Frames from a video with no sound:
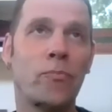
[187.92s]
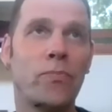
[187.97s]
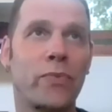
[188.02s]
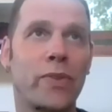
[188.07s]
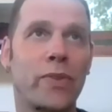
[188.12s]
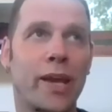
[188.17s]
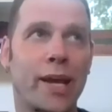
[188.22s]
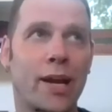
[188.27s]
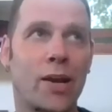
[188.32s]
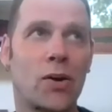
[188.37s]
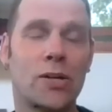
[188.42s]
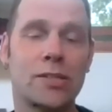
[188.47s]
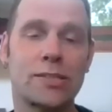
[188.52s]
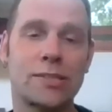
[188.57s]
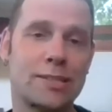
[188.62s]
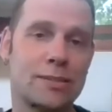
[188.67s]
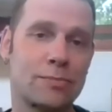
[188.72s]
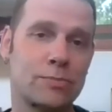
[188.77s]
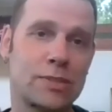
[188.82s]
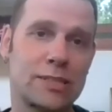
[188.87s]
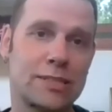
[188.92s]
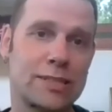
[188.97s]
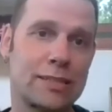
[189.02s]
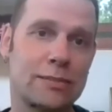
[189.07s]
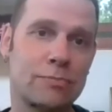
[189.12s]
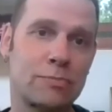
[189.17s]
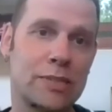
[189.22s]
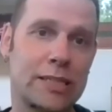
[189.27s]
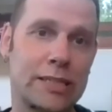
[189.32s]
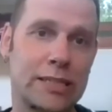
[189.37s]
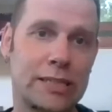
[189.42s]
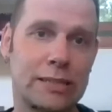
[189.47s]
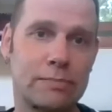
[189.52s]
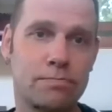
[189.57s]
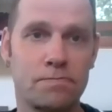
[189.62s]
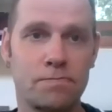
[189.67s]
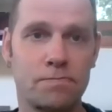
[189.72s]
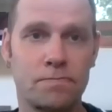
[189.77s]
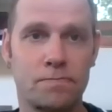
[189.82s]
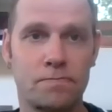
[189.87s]
And I asked them to send me
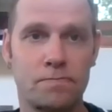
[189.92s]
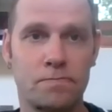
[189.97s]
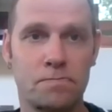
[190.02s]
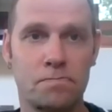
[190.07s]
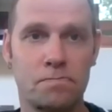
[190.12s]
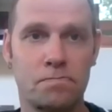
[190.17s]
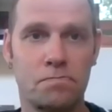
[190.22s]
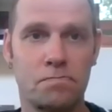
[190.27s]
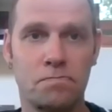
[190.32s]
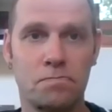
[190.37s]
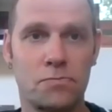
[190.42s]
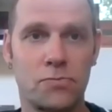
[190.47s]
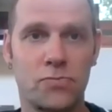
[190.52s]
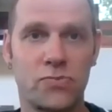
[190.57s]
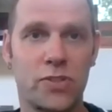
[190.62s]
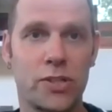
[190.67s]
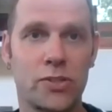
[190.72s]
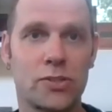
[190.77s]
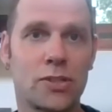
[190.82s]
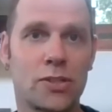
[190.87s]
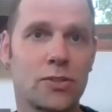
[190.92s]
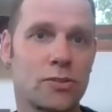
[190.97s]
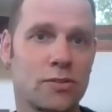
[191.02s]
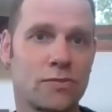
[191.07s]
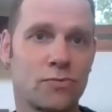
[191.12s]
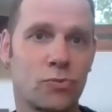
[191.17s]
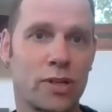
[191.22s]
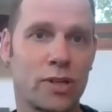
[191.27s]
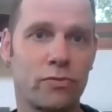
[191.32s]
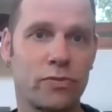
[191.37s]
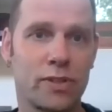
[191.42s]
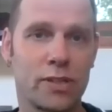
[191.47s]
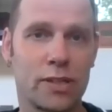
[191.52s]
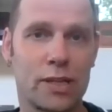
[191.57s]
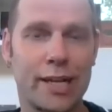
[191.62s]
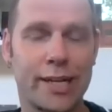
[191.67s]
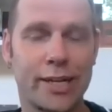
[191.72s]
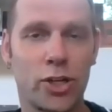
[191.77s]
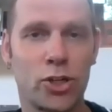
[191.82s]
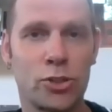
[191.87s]
photos of what felt
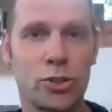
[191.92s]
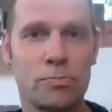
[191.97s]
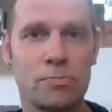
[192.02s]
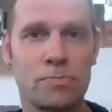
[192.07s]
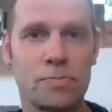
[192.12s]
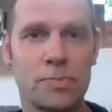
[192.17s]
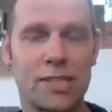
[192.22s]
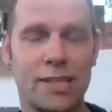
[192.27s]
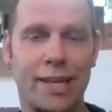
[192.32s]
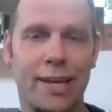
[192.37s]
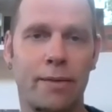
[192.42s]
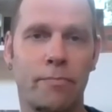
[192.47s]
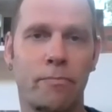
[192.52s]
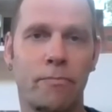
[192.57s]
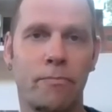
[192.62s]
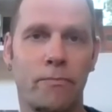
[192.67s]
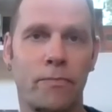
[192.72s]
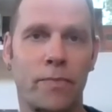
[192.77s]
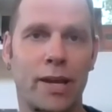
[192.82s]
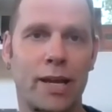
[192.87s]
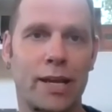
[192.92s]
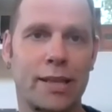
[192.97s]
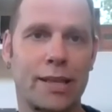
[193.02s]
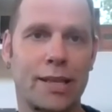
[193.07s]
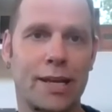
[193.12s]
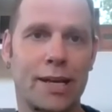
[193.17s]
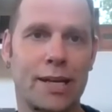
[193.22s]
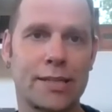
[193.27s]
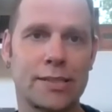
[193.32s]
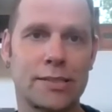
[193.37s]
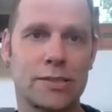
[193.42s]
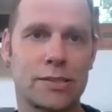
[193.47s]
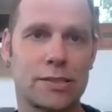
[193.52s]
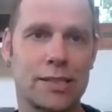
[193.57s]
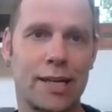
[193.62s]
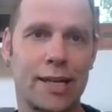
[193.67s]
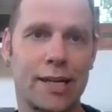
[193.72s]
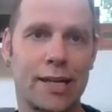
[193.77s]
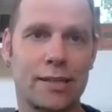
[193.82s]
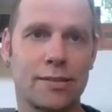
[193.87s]
like home to them. And then I
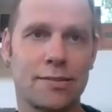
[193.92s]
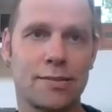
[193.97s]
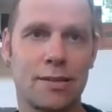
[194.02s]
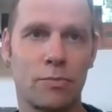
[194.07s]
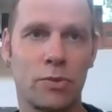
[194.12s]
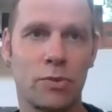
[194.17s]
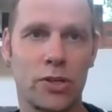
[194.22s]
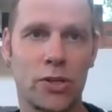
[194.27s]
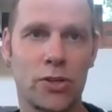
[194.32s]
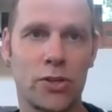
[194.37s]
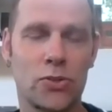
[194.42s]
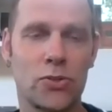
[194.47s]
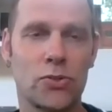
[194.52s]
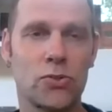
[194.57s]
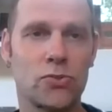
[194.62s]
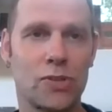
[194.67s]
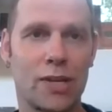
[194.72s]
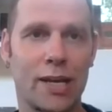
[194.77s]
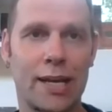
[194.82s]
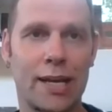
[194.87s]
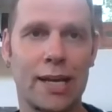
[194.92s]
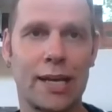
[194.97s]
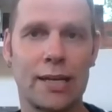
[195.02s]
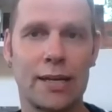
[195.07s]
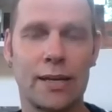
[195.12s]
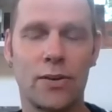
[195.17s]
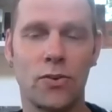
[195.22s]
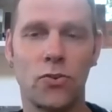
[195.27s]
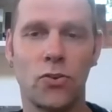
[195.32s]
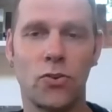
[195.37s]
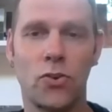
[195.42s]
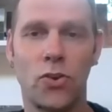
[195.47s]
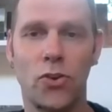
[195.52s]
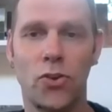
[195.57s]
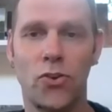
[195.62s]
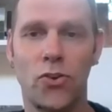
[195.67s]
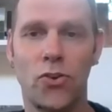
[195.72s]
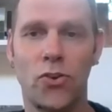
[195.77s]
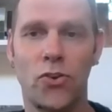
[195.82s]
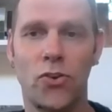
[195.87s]
selected some of those and
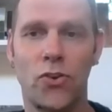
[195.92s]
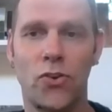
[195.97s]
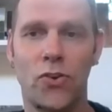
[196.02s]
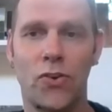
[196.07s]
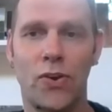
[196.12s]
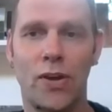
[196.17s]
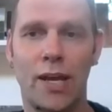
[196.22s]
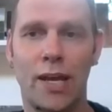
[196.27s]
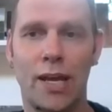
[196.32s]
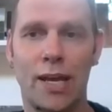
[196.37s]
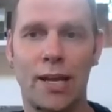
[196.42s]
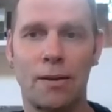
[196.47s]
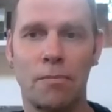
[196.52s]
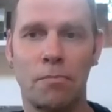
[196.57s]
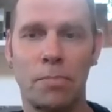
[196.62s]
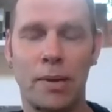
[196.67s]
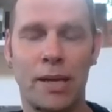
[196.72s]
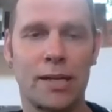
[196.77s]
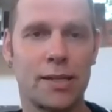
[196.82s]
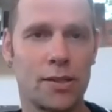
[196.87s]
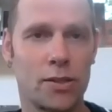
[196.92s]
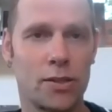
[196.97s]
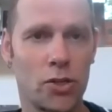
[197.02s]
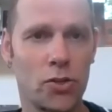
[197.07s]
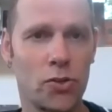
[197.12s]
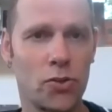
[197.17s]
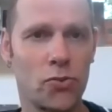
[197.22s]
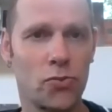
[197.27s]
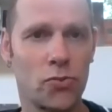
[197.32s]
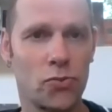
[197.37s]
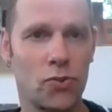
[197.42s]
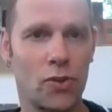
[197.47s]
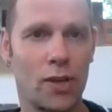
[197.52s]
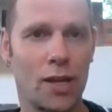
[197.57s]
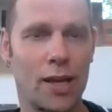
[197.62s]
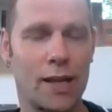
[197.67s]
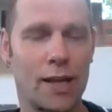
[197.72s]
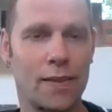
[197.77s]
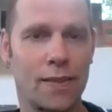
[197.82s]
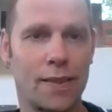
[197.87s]
painted those.
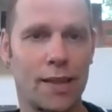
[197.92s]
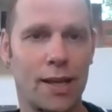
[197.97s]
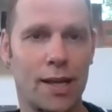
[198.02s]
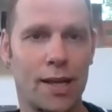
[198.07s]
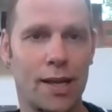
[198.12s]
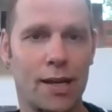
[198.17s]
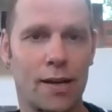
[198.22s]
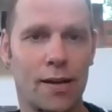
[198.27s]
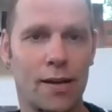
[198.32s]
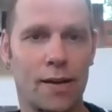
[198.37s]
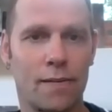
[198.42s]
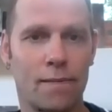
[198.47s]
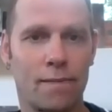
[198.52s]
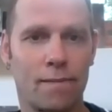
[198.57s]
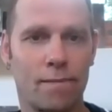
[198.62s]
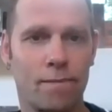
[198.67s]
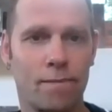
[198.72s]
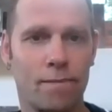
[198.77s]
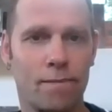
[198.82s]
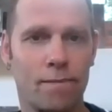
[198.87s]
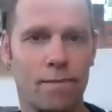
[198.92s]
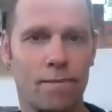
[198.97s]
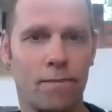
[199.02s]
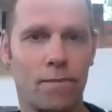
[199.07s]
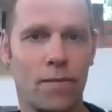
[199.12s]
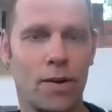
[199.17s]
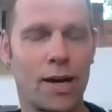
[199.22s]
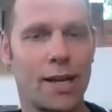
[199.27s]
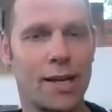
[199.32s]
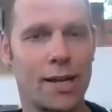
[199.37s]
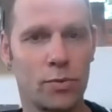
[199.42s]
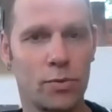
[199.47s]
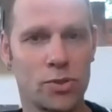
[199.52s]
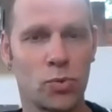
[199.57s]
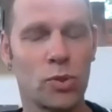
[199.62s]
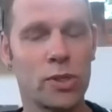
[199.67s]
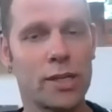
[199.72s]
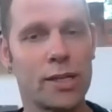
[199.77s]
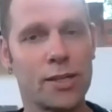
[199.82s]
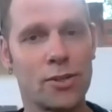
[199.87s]
And then while I was
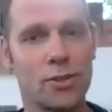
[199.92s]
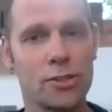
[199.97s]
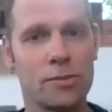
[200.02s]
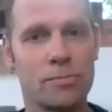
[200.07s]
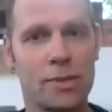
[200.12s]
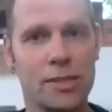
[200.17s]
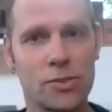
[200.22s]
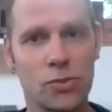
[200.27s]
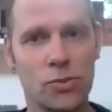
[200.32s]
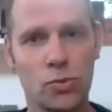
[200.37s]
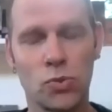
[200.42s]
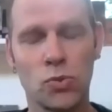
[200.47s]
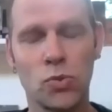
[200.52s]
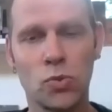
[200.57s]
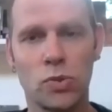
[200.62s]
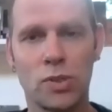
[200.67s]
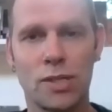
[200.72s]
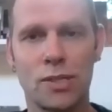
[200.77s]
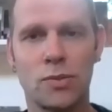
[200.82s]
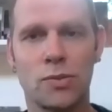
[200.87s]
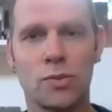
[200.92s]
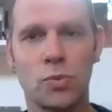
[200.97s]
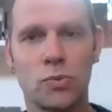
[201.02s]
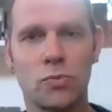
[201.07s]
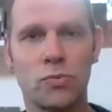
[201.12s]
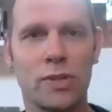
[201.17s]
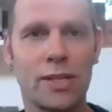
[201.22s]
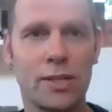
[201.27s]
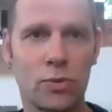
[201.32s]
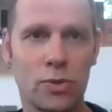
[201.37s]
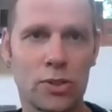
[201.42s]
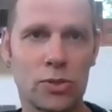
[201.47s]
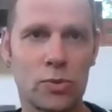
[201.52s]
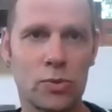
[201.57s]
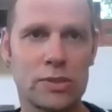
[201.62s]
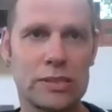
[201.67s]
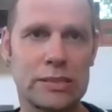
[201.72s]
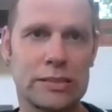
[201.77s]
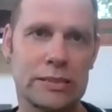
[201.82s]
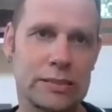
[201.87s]
working on them, I thought, oh, you know, it would really work
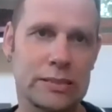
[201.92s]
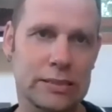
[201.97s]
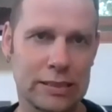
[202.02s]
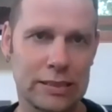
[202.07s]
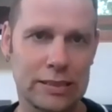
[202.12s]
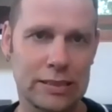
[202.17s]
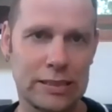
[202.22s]
with this.